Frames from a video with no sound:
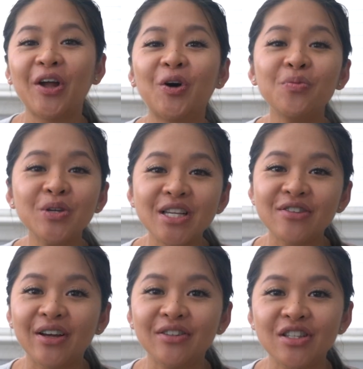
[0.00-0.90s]
I hope you guys
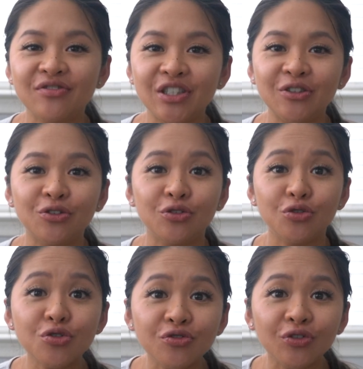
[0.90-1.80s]
found this video
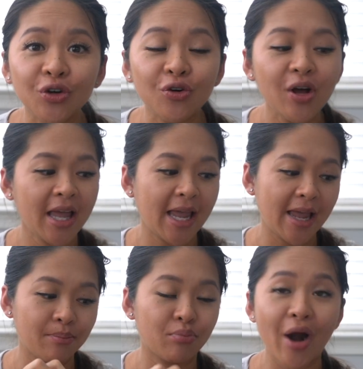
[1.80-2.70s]
useful
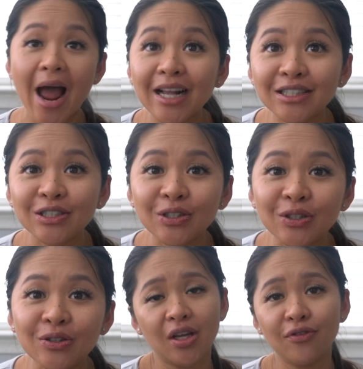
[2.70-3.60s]
and
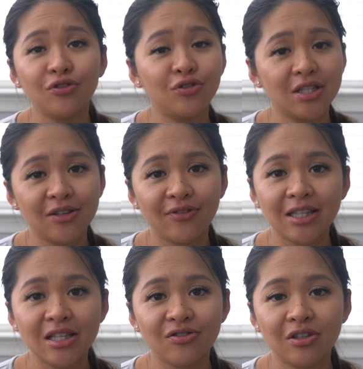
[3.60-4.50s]
practical. If you did
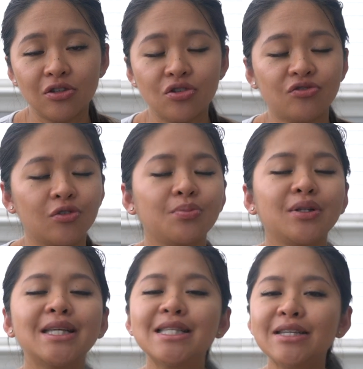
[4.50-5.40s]
find this video useful,
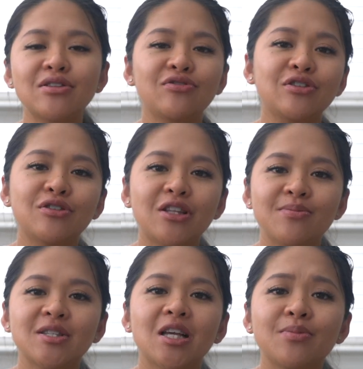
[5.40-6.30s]
please give this video a
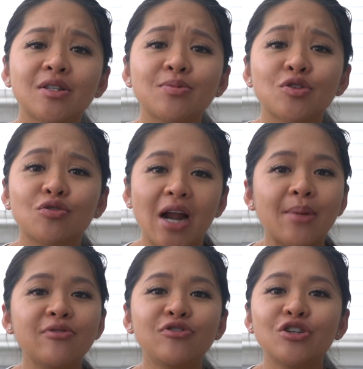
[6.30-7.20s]
thumbs up,
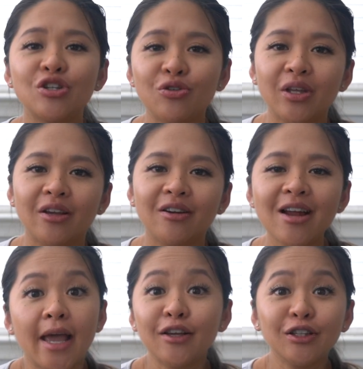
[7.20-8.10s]
subscribe if you're new here,
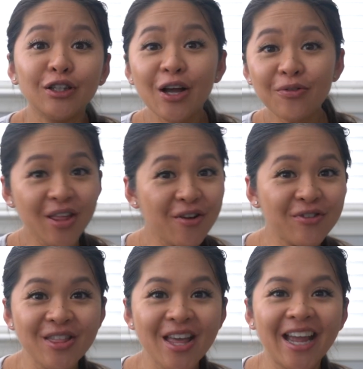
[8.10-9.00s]
and good luck with
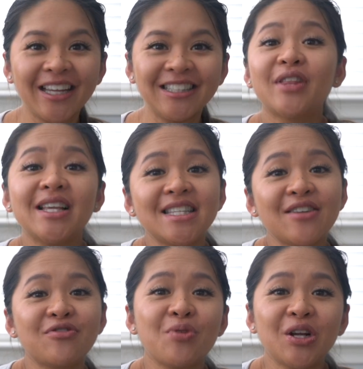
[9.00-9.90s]
everything. Thanks
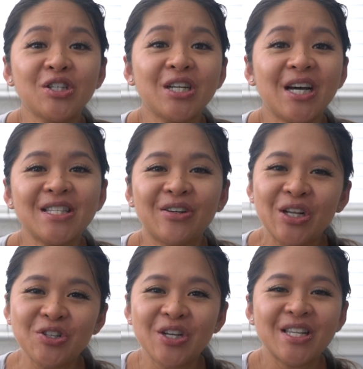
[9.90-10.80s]
again for watching, guys. I'll
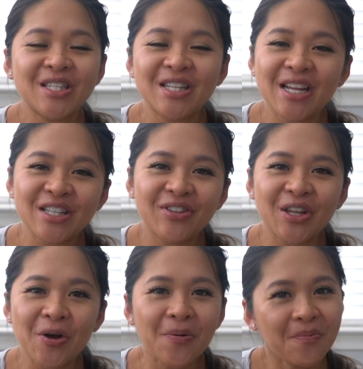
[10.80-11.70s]
catch you guys in the next
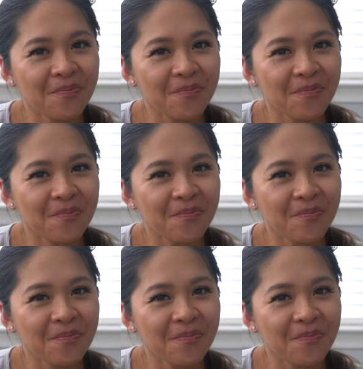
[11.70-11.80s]
video.